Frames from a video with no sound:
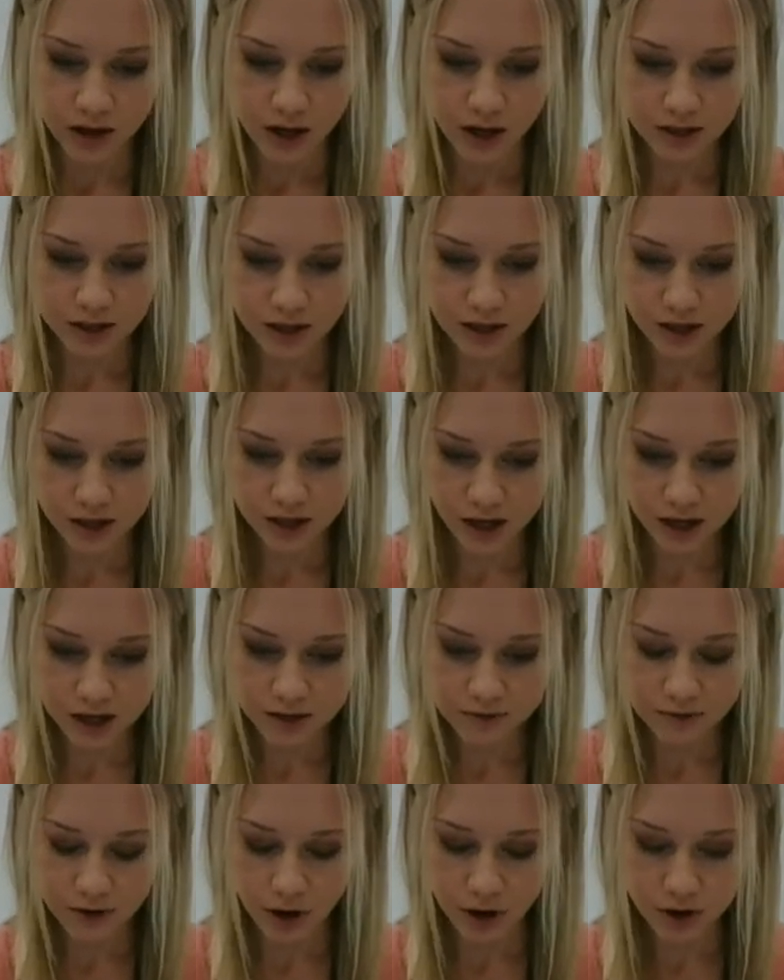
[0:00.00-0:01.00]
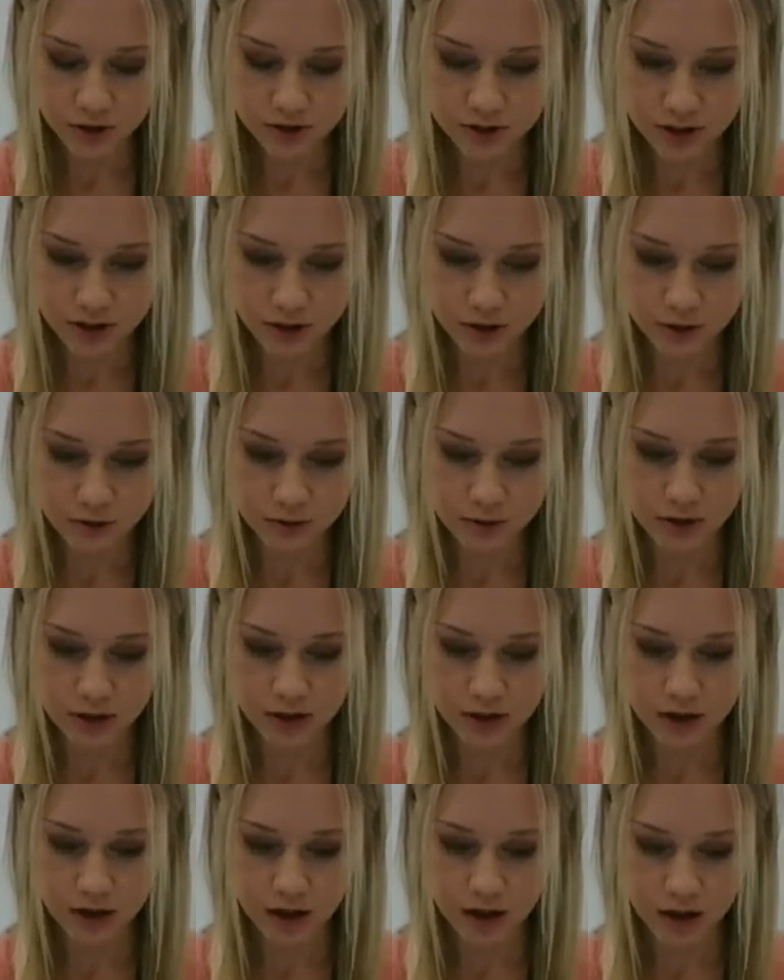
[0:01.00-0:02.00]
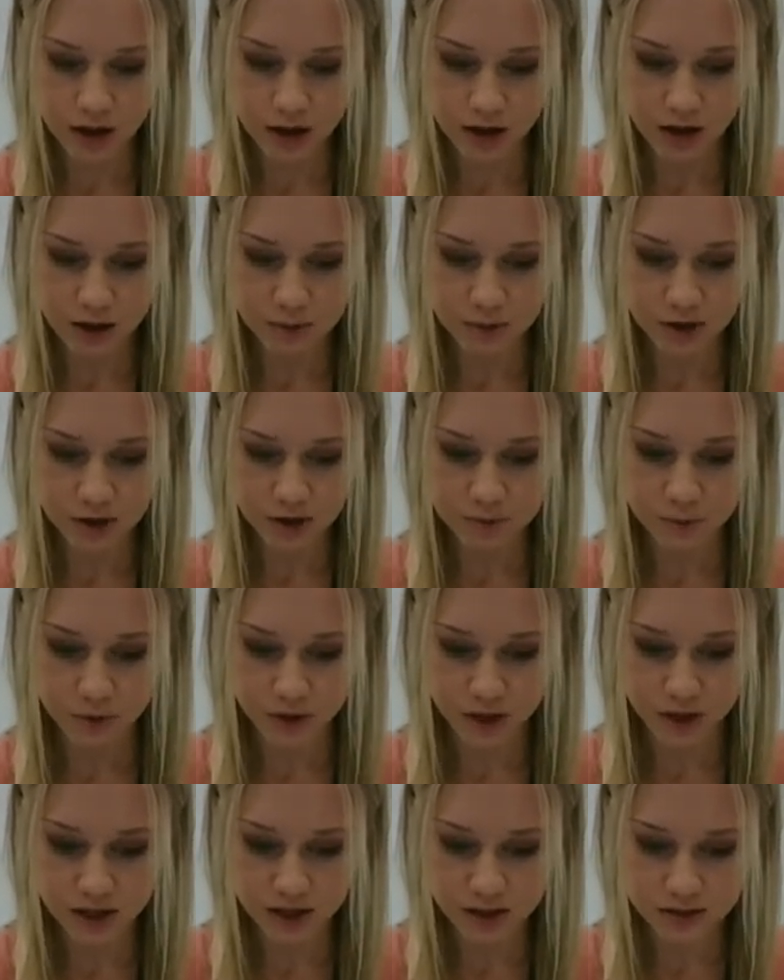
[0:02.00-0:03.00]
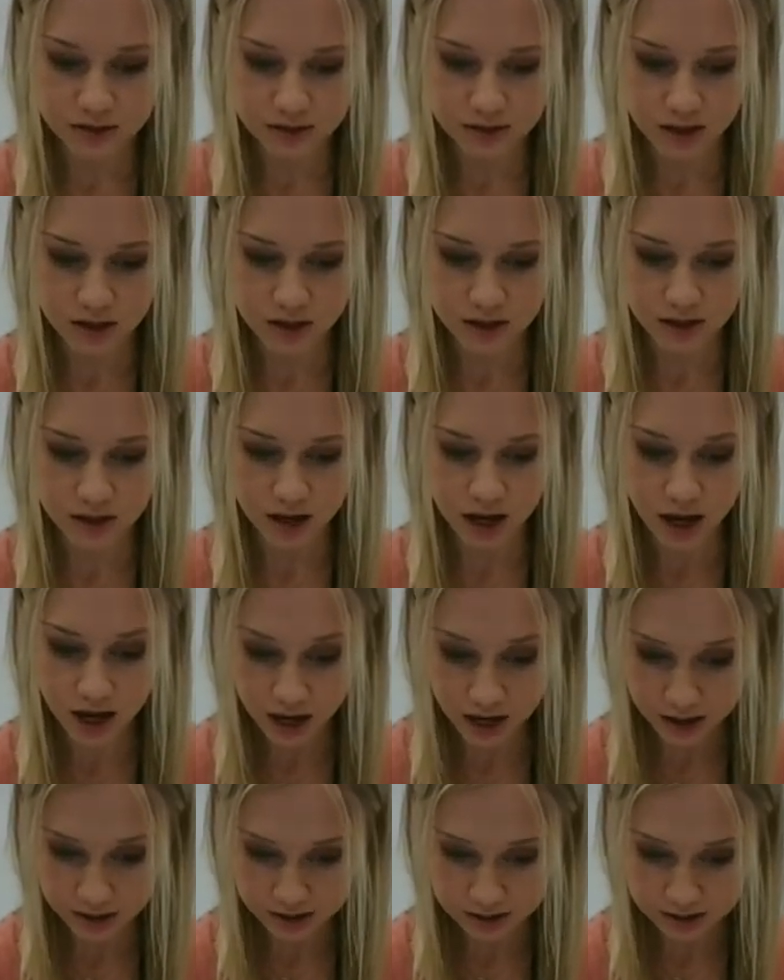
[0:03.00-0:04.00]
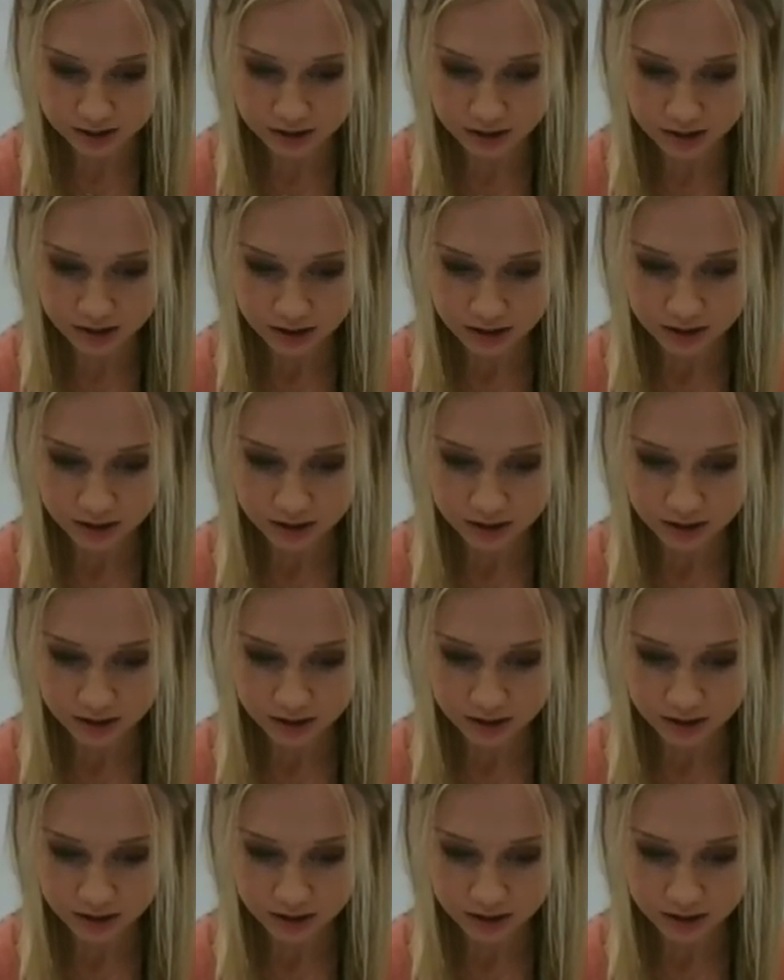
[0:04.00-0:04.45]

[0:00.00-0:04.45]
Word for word: And then it kind of also um, explains next